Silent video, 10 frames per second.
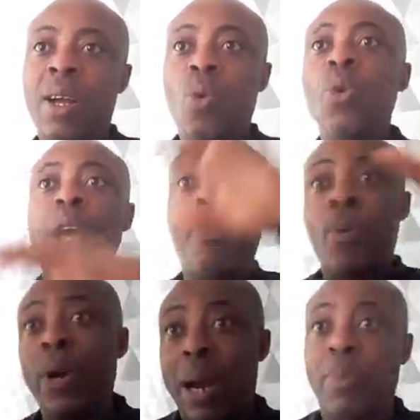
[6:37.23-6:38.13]
wo ye
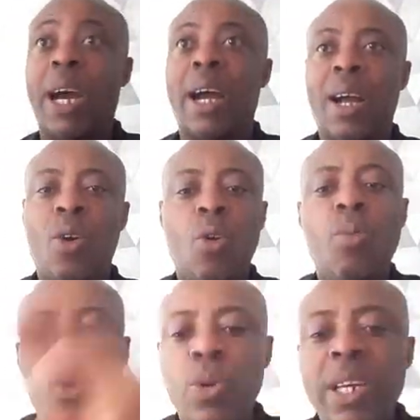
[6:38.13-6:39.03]
program na wo
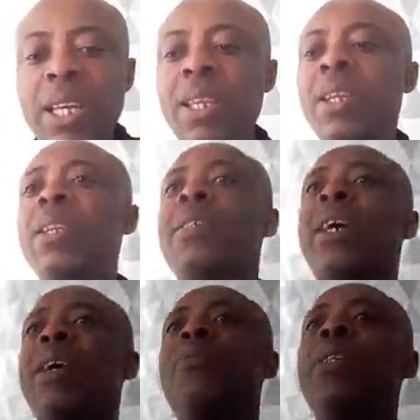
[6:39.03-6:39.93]
bo di
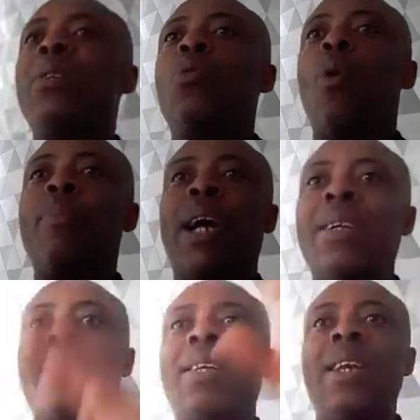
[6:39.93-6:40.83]
second
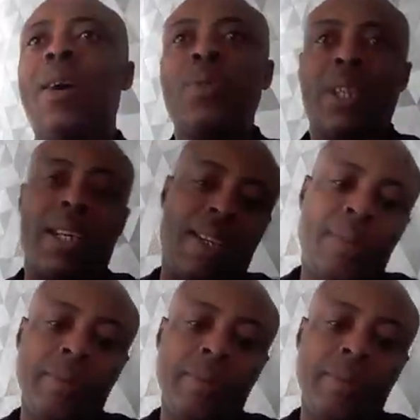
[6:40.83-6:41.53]
cobra Taylor was edin